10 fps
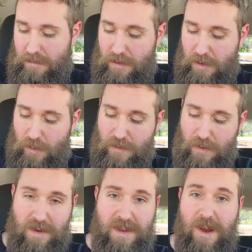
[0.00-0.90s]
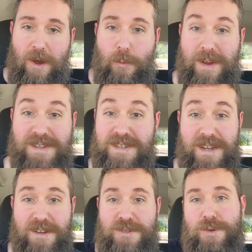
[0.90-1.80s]
You know, if you need to carry a rick of
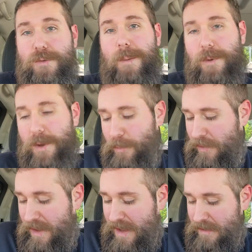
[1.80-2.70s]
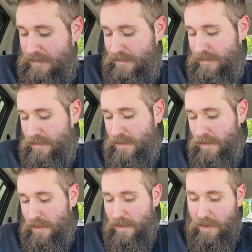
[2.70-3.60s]
sticks, you can wrap it up with that.
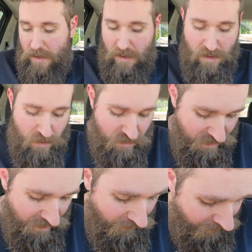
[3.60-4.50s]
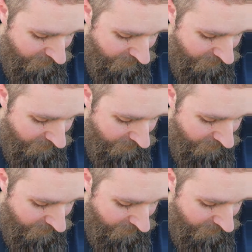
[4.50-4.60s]
Use it kind of like an